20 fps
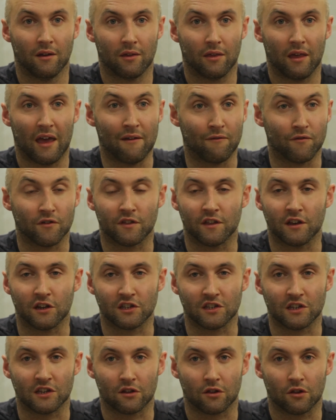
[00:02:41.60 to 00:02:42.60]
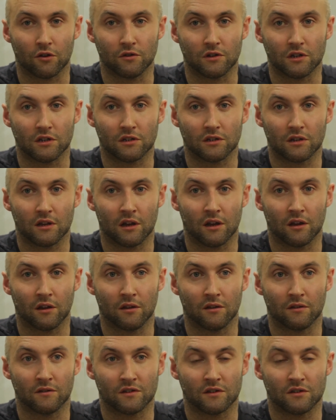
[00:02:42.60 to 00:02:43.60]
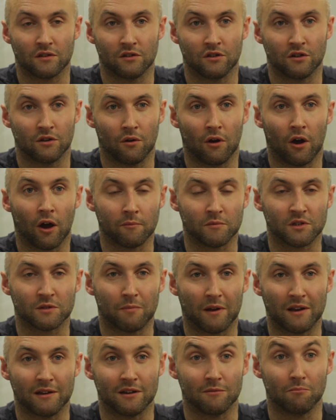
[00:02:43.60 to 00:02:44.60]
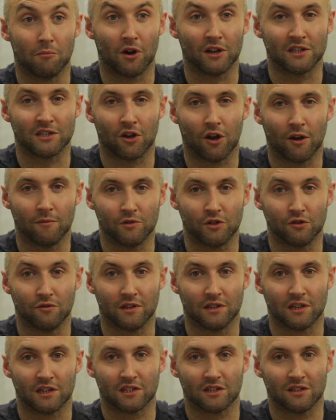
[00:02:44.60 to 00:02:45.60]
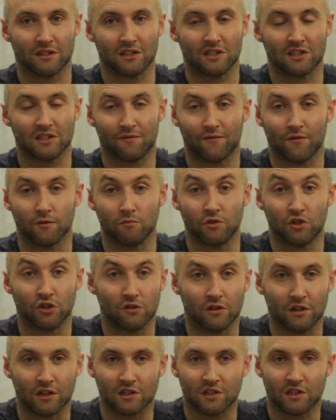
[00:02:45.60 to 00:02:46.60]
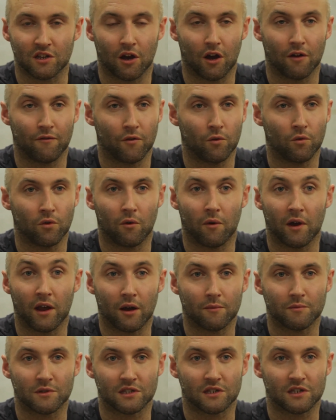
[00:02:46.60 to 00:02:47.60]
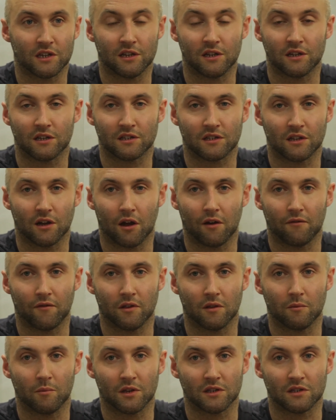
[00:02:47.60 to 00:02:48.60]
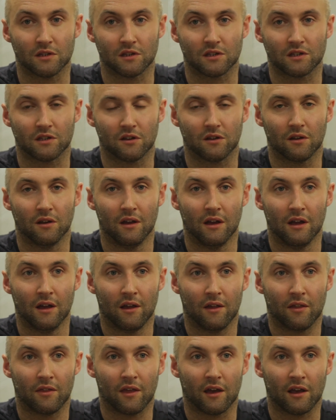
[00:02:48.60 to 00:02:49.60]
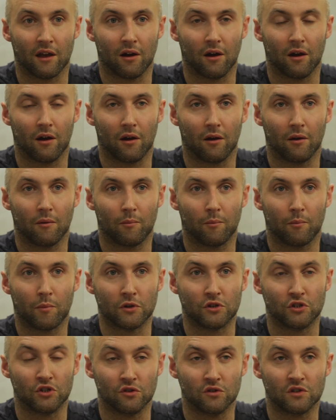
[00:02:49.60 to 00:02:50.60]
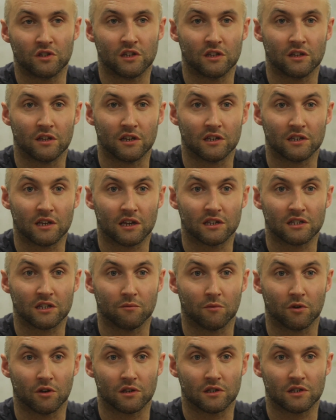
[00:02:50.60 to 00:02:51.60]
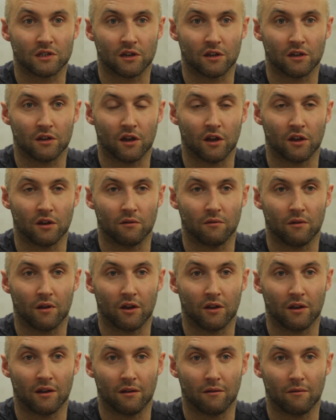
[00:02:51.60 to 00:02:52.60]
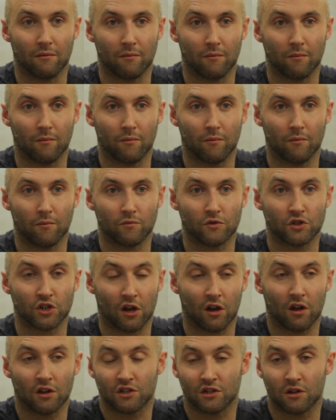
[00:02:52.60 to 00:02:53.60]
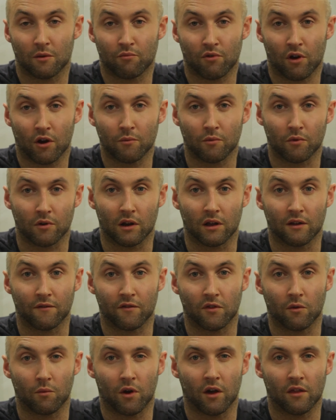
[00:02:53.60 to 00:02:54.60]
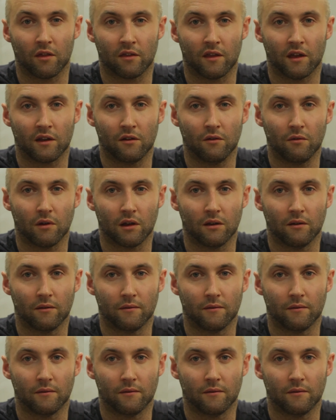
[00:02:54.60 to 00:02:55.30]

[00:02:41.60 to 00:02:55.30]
everything is included. And you know, I'm spending my time doing this, and this is from junior staff all the way up to senior staff in the business, that they are producing these estimates and charging appropriately for the work that they're doing.